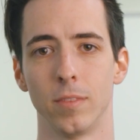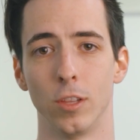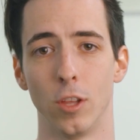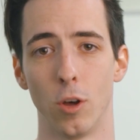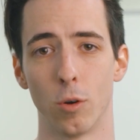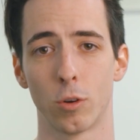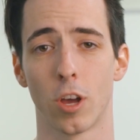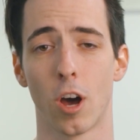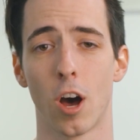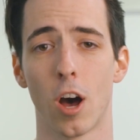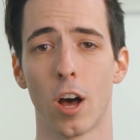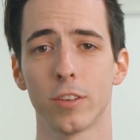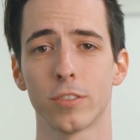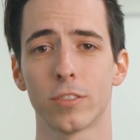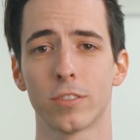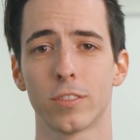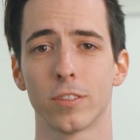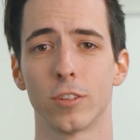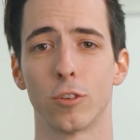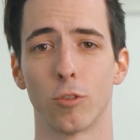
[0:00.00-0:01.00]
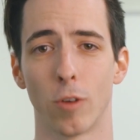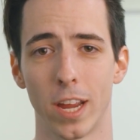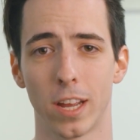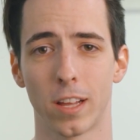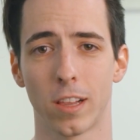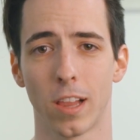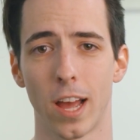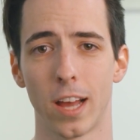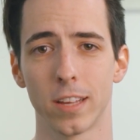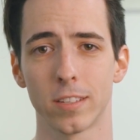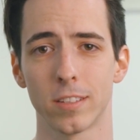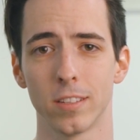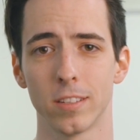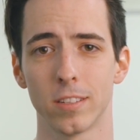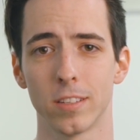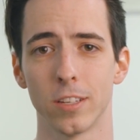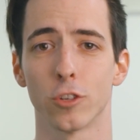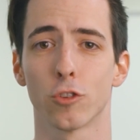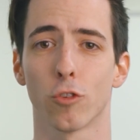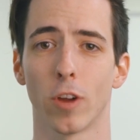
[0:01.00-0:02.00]
Low cost, great
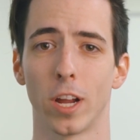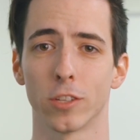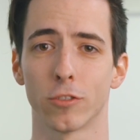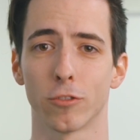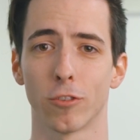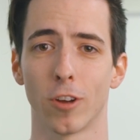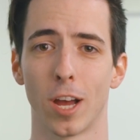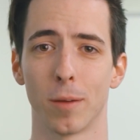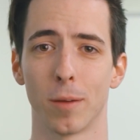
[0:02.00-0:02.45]
classes, and transfer